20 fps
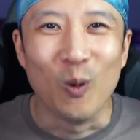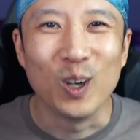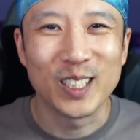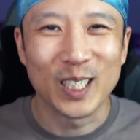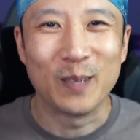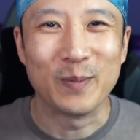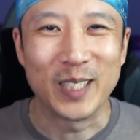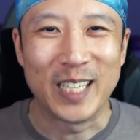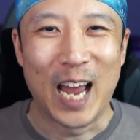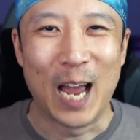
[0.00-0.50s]
up,
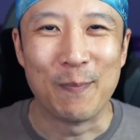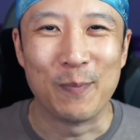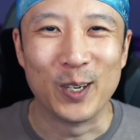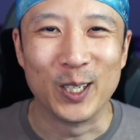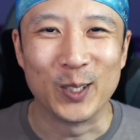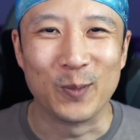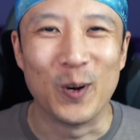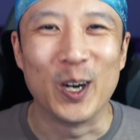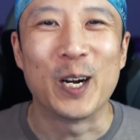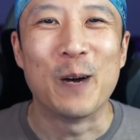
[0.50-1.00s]
snappers?
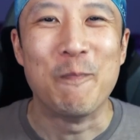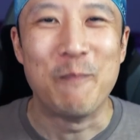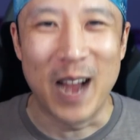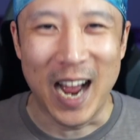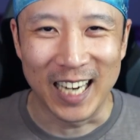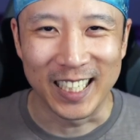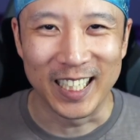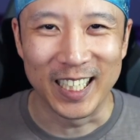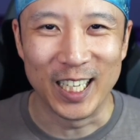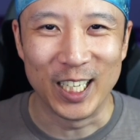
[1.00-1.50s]
Welcome back
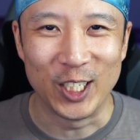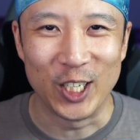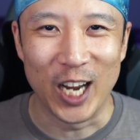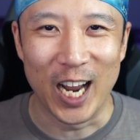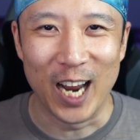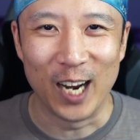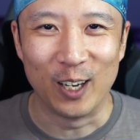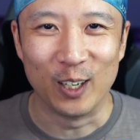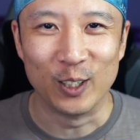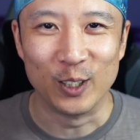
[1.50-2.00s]
to the
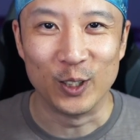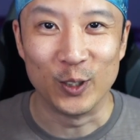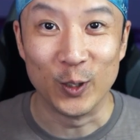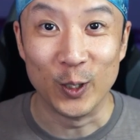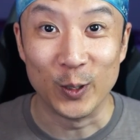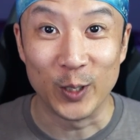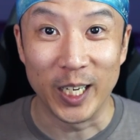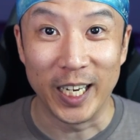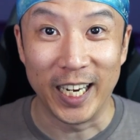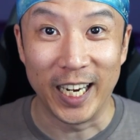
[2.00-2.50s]
channel.
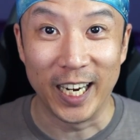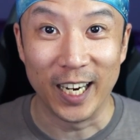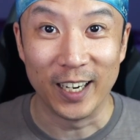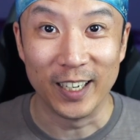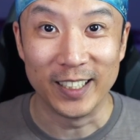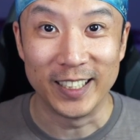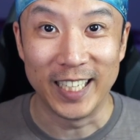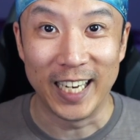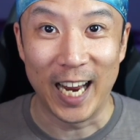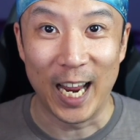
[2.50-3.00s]
DDDREWSKY here.
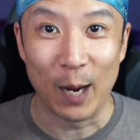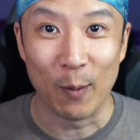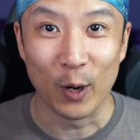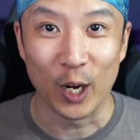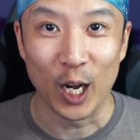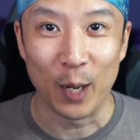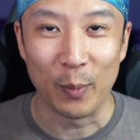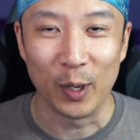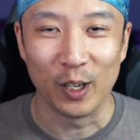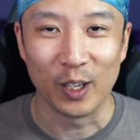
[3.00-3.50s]
Today we're going to
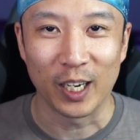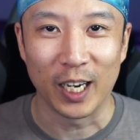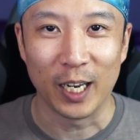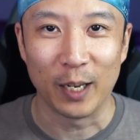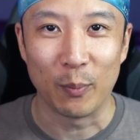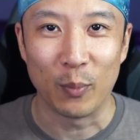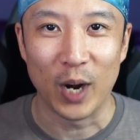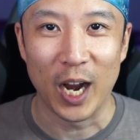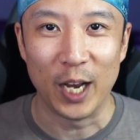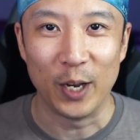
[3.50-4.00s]
be looking at a
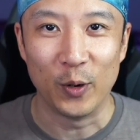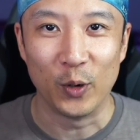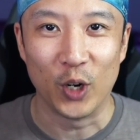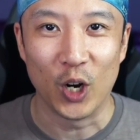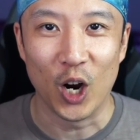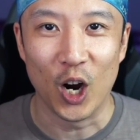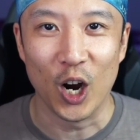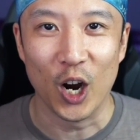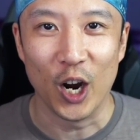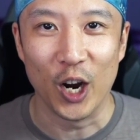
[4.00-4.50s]
brand new
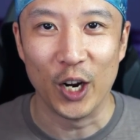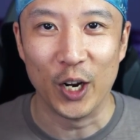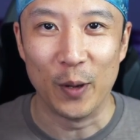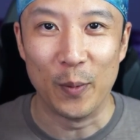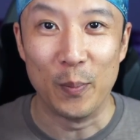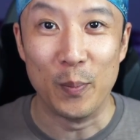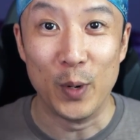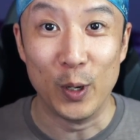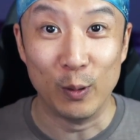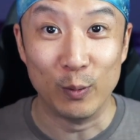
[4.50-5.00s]
card,
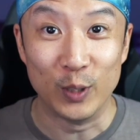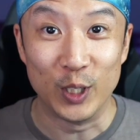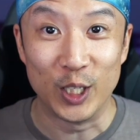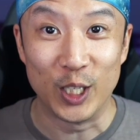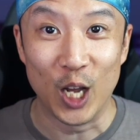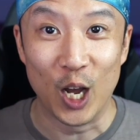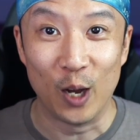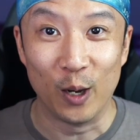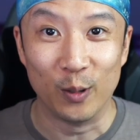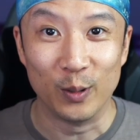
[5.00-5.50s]

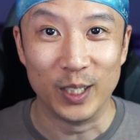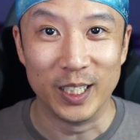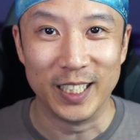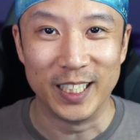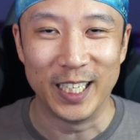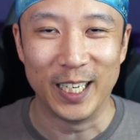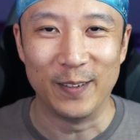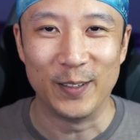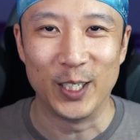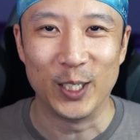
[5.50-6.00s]
Moonstone, to see
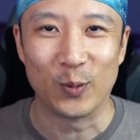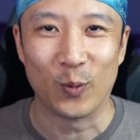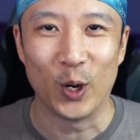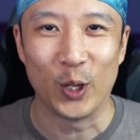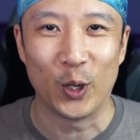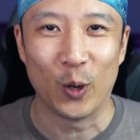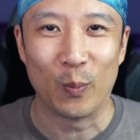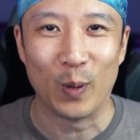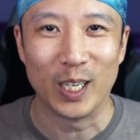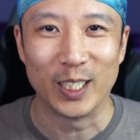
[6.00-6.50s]
if she's worth your
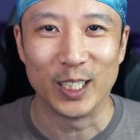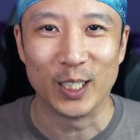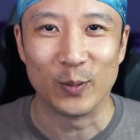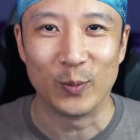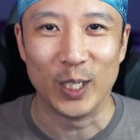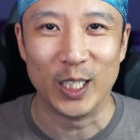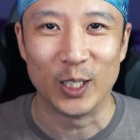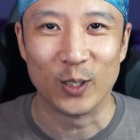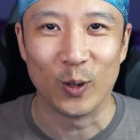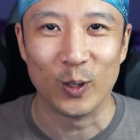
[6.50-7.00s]
precious
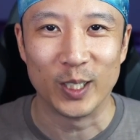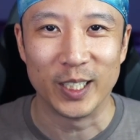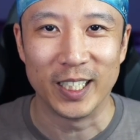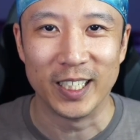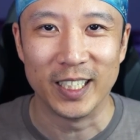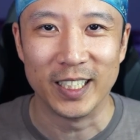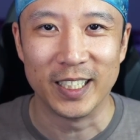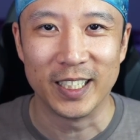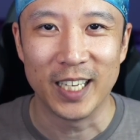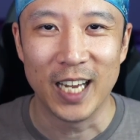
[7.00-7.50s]

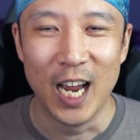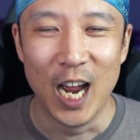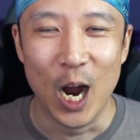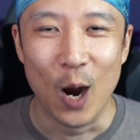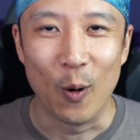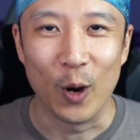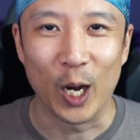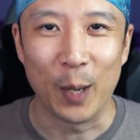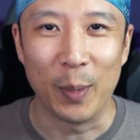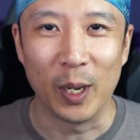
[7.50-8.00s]
resources. We're
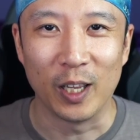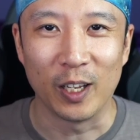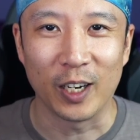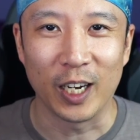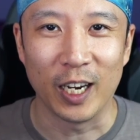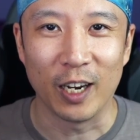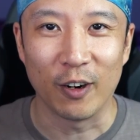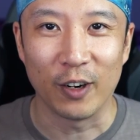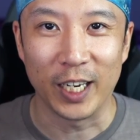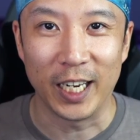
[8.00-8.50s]
going to be looking at
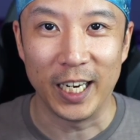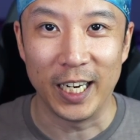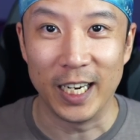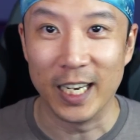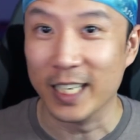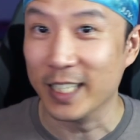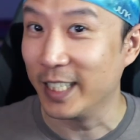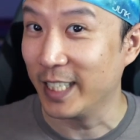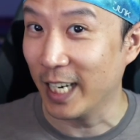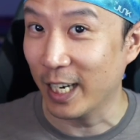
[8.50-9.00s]
her key
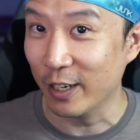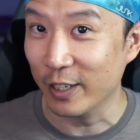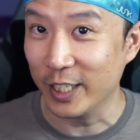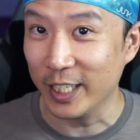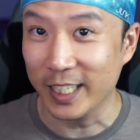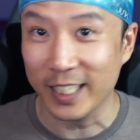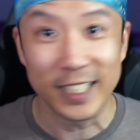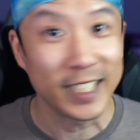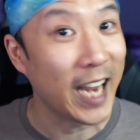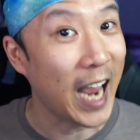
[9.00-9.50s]

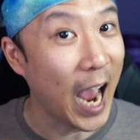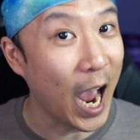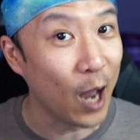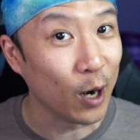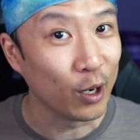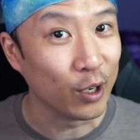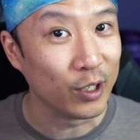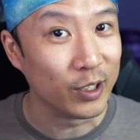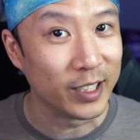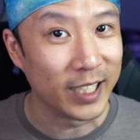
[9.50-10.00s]
Synergies
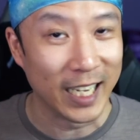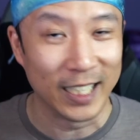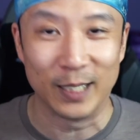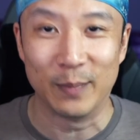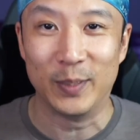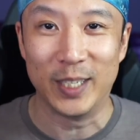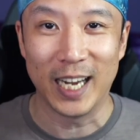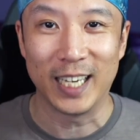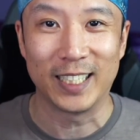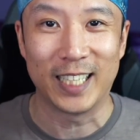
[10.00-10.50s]
Counters and some
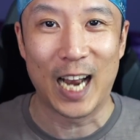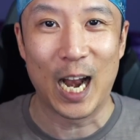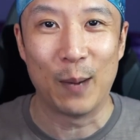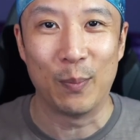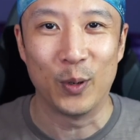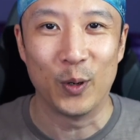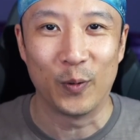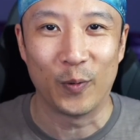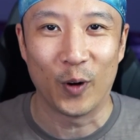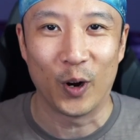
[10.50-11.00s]
decks that I
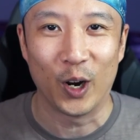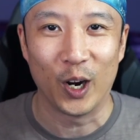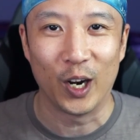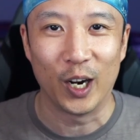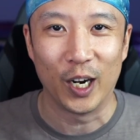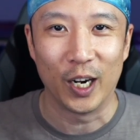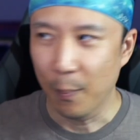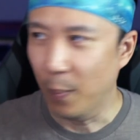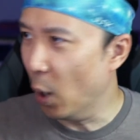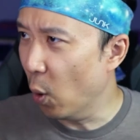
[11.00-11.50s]
brewed for her.
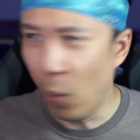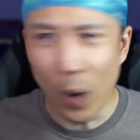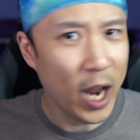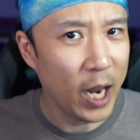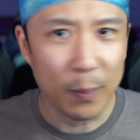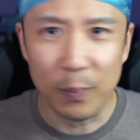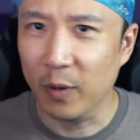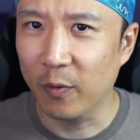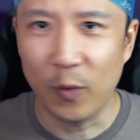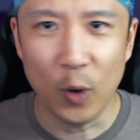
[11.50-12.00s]
But wait,
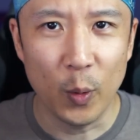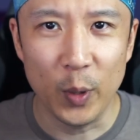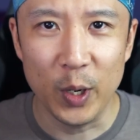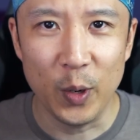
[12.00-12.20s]
before we do